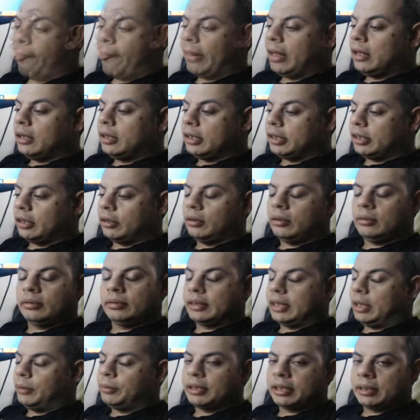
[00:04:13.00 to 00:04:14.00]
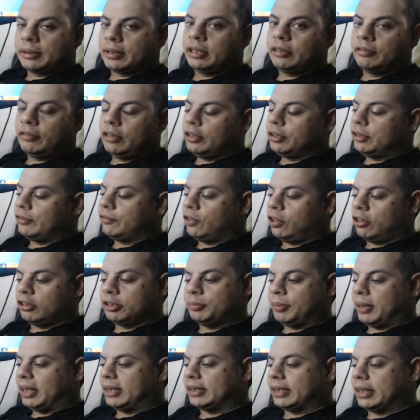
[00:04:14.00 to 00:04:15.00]
now with the coronavirus
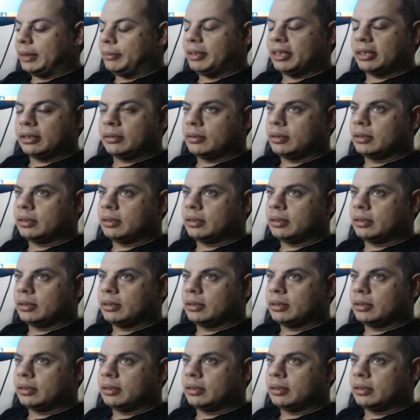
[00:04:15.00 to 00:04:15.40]
pandemic